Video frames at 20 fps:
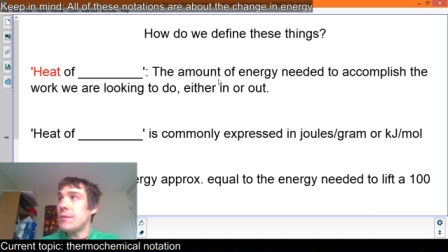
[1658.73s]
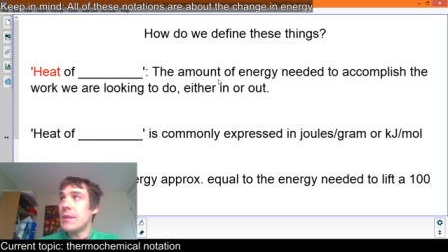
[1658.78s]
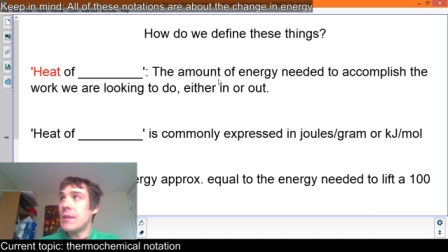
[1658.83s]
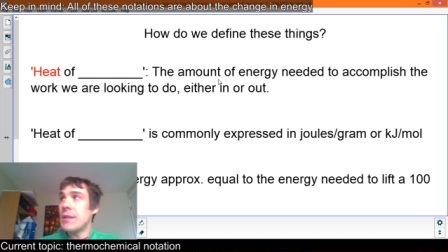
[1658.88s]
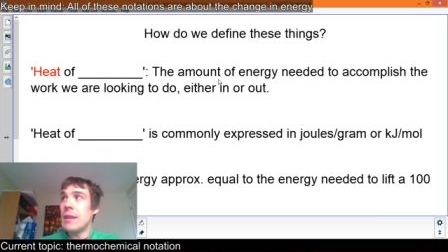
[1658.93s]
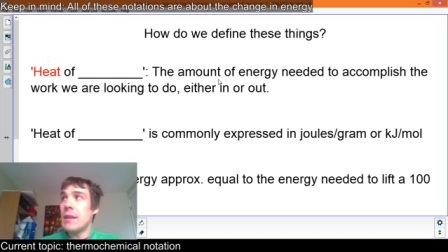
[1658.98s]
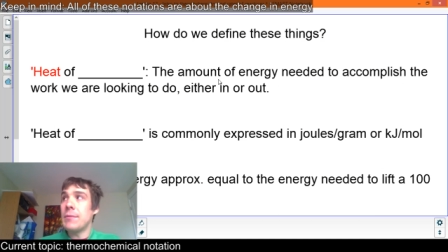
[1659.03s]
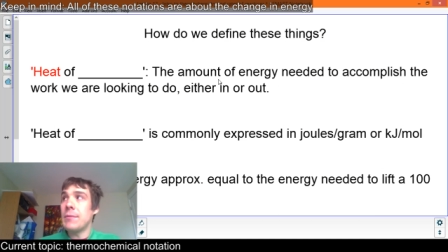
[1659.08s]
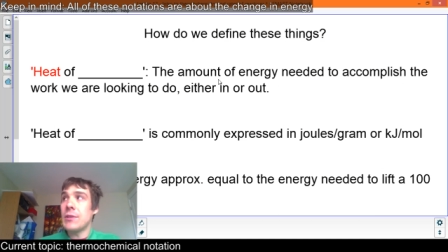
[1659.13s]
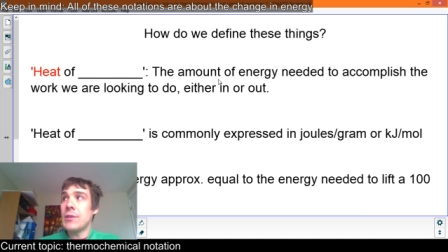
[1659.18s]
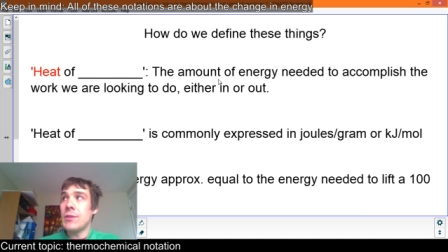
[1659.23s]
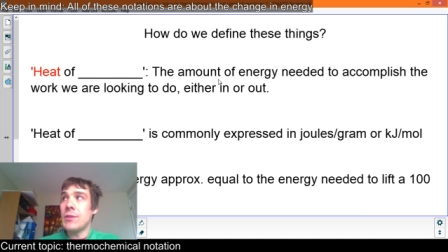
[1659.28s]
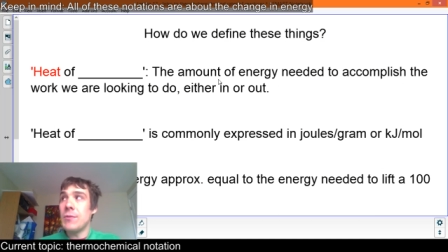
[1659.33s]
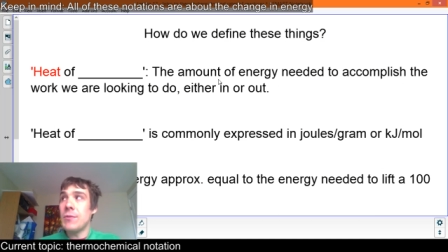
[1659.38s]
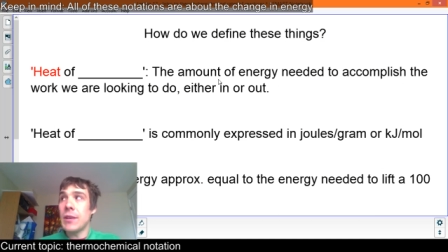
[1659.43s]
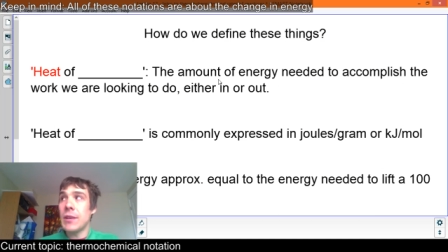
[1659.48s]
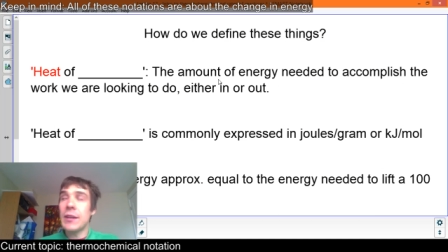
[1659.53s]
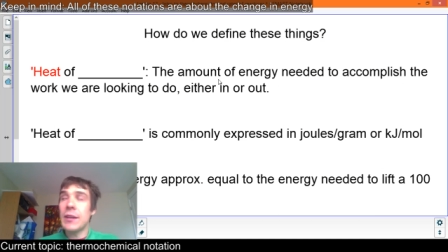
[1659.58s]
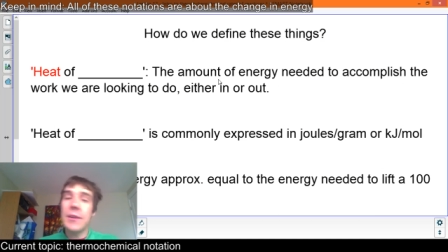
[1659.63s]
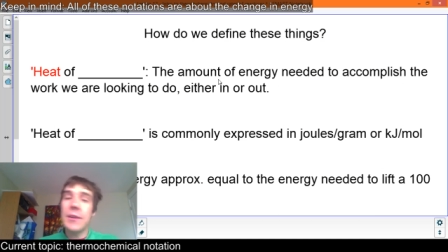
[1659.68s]
to accomplish the
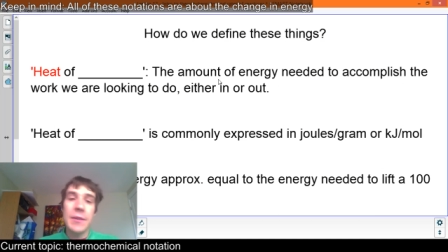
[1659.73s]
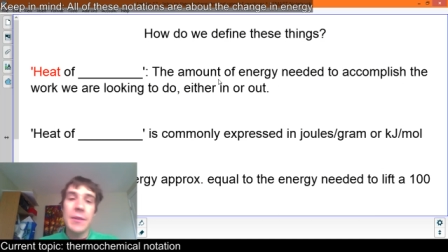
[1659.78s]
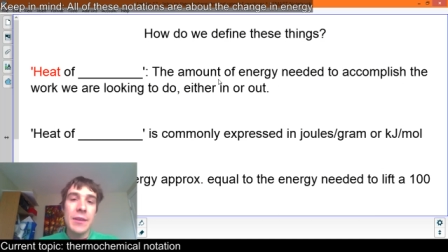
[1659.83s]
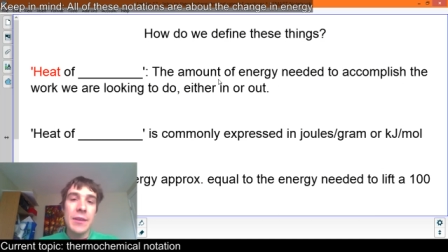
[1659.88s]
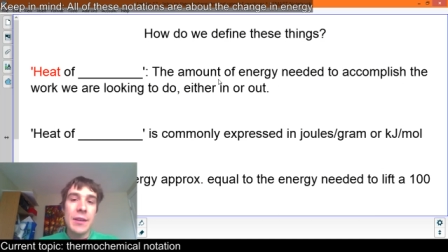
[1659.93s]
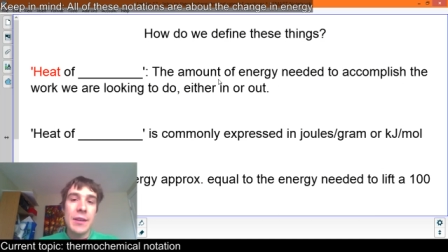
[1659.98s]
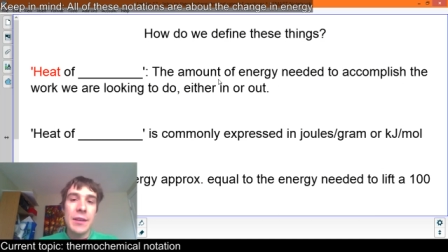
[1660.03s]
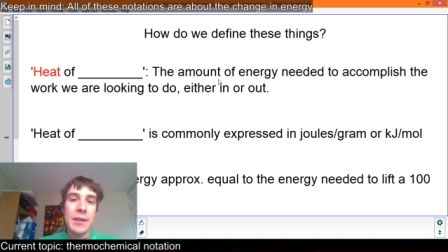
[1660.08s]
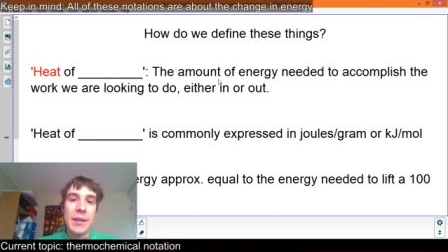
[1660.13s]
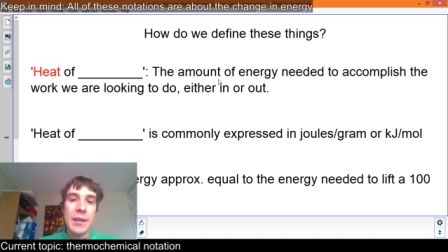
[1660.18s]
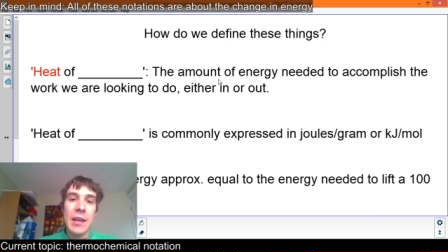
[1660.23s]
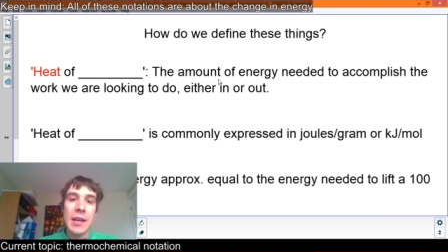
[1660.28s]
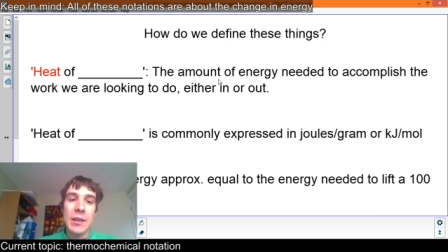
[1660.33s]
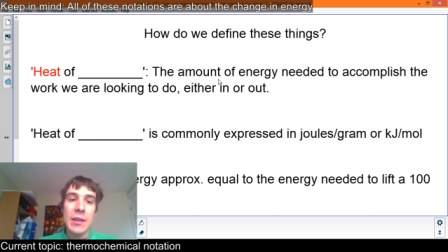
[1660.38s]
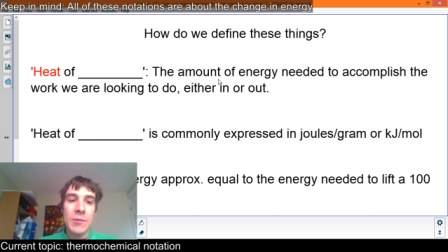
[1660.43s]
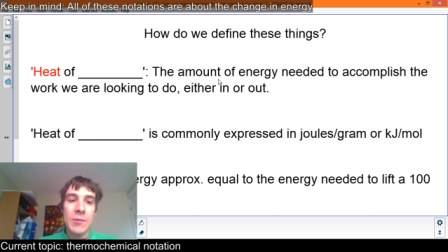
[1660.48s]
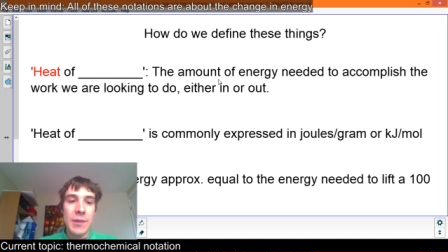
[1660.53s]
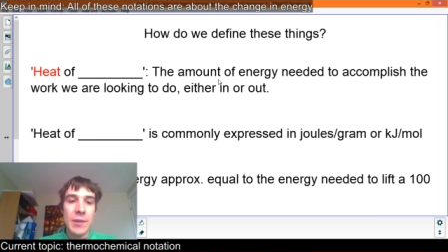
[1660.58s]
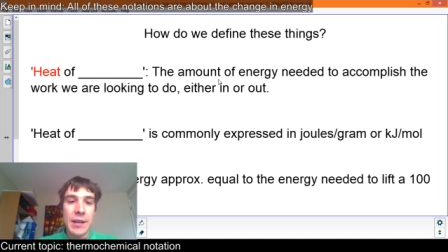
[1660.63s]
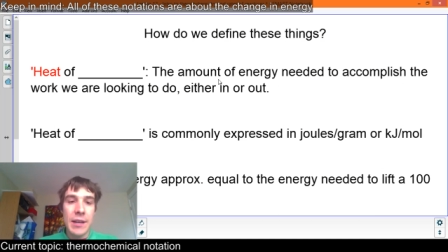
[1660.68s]
work,
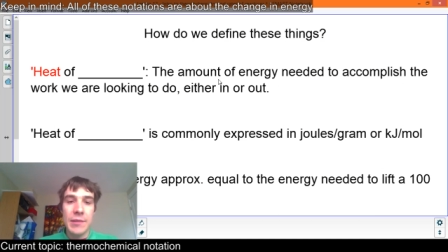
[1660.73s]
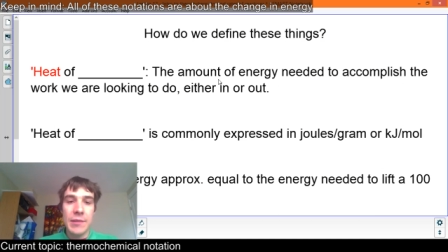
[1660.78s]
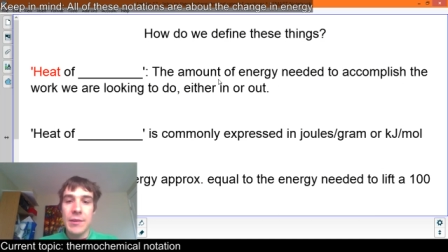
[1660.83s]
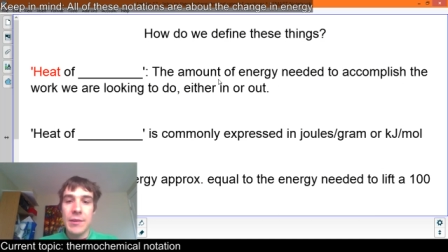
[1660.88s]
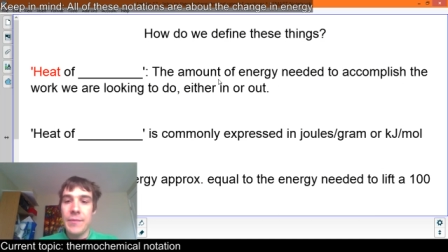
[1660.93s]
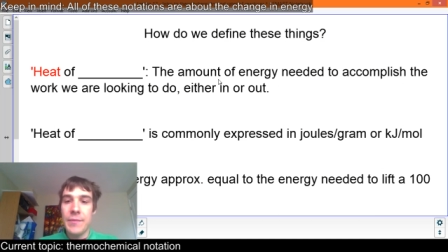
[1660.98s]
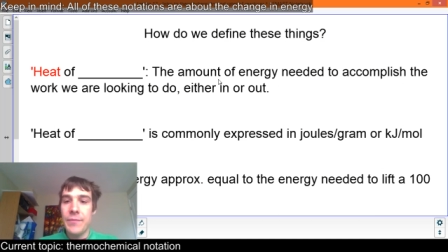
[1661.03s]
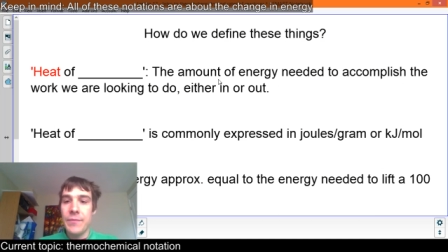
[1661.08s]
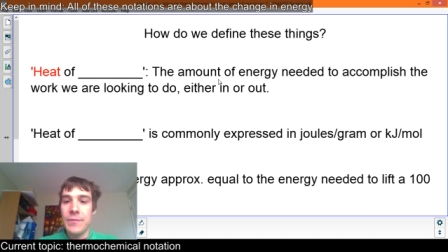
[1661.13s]
in or out.